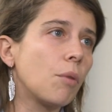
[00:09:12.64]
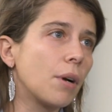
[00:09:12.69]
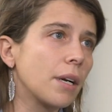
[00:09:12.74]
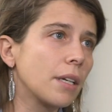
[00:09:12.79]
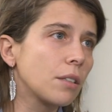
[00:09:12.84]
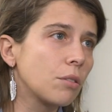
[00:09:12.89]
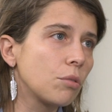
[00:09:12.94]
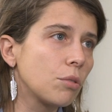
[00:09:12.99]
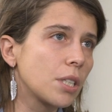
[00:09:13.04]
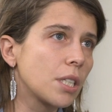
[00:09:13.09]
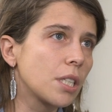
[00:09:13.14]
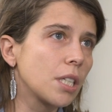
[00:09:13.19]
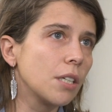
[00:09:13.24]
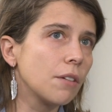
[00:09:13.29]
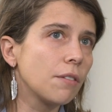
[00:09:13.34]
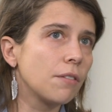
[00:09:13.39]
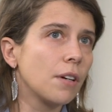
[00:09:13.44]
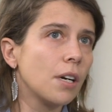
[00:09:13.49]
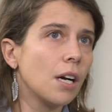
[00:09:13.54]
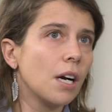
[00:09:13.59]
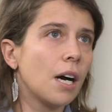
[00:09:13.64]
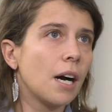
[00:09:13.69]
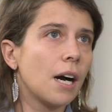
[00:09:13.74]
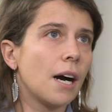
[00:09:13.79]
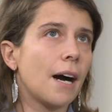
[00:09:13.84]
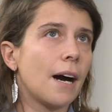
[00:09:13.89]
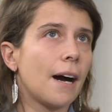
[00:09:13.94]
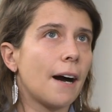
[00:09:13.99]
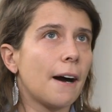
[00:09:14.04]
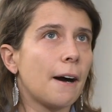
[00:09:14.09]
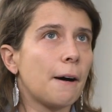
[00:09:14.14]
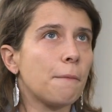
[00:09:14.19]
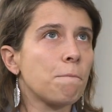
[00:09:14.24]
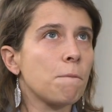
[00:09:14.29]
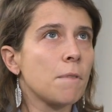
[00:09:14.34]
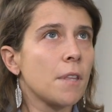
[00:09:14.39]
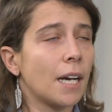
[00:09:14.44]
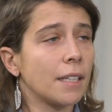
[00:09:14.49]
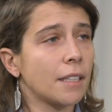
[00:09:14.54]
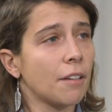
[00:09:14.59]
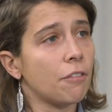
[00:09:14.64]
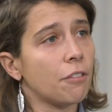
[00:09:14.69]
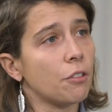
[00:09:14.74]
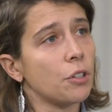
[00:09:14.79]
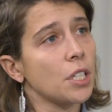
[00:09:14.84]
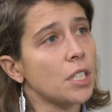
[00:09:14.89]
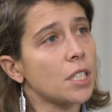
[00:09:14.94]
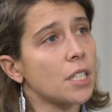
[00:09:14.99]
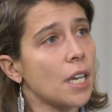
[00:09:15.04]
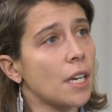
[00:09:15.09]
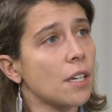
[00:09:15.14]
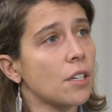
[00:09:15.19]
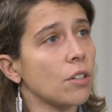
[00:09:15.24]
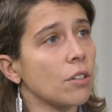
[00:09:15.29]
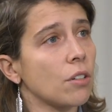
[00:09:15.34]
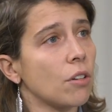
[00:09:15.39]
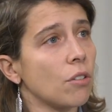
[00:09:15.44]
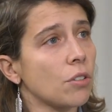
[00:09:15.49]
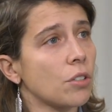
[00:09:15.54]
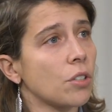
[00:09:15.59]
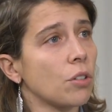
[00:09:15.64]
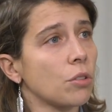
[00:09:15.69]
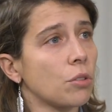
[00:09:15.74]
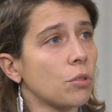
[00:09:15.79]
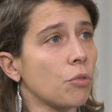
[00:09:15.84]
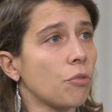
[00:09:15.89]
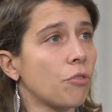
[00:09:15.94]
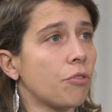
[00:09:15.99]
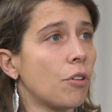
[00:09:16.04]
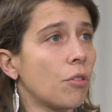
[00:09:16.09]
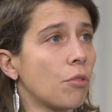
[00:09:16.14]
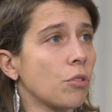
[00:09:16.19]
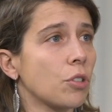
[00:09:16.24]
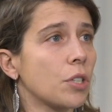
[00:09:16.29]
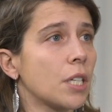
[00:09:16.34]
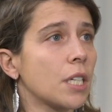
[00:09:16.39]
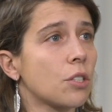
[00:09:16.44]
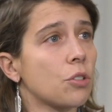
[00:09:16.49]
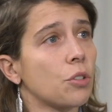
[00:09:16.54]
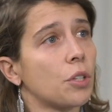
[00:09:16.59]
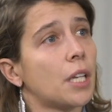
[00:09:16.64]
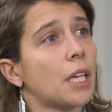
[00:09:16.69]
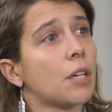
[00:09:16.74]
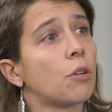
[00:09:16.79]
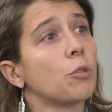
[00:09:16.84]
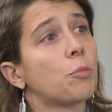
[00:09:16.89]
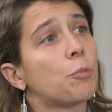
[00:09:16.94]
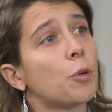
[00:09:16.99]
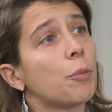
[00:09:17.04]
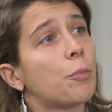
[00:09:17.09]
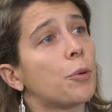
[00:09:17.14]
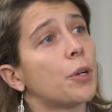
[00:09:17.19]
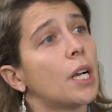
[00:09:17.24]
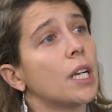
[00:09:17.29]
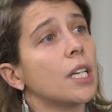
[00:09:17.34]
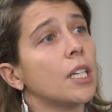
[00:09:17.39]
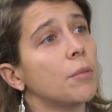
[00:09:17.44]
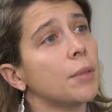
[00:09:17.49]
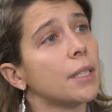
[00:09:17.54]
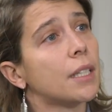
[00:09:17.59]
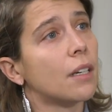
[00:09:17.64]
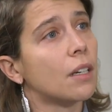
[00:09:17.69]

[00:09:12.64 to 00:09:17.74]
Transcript: wanted to achieve, and then for each session also to focus on it so that I could prepare a little bit